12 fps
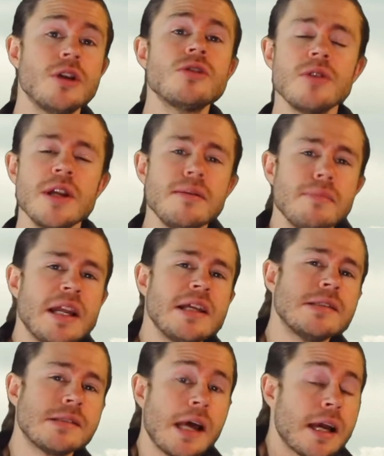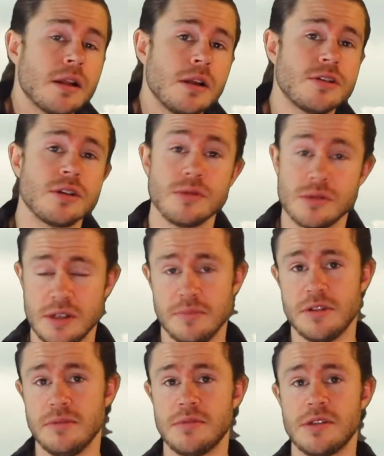treating many psychological
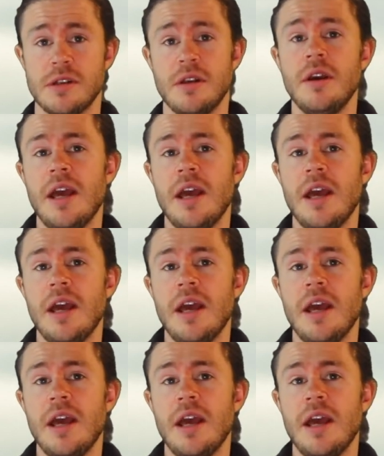symptoms.